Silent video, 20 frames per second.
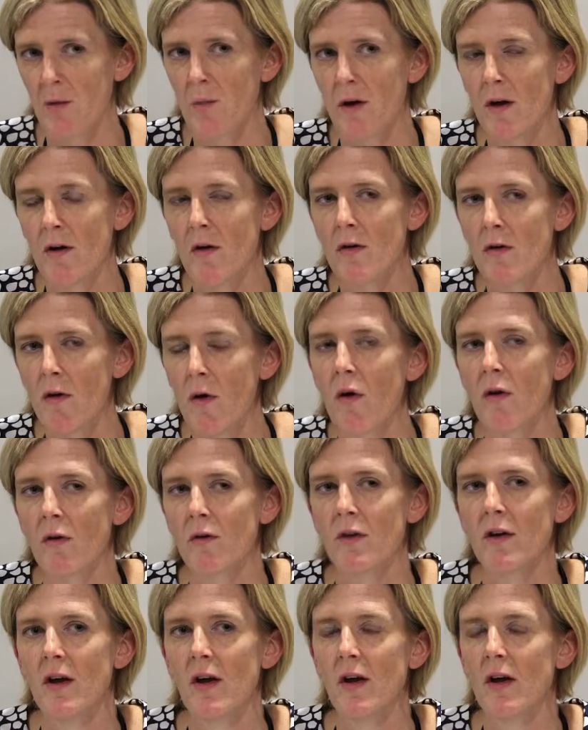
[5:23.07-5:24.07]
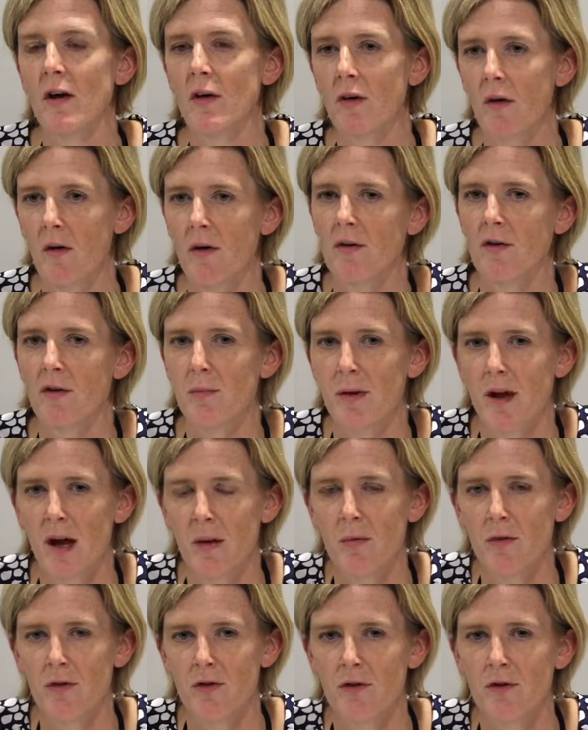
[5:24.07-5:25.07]
We are not going to be
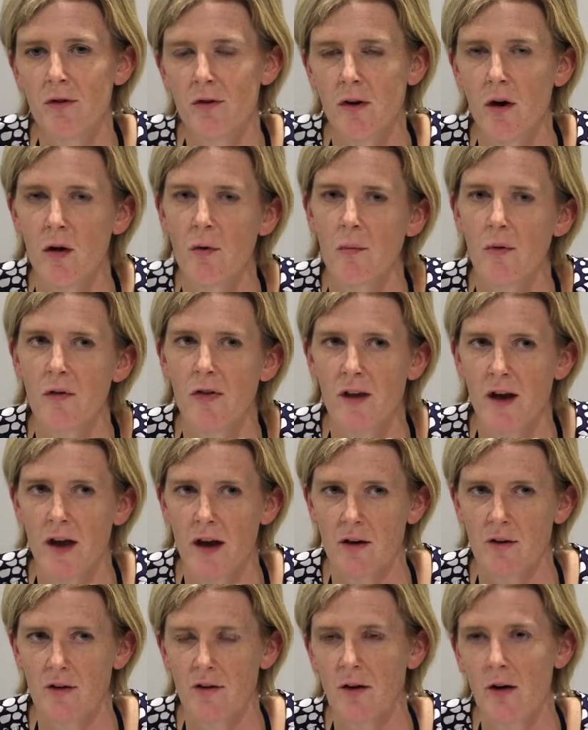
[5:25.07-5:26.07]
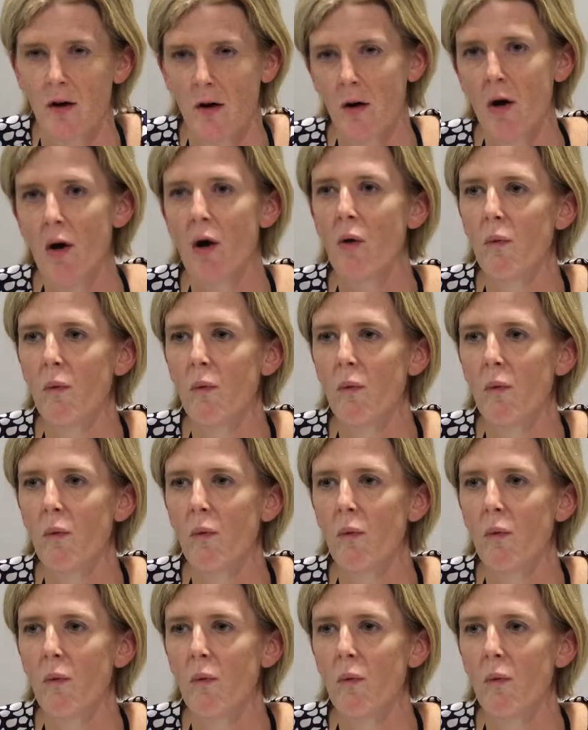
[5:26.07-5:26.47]
able to cope with the XDR.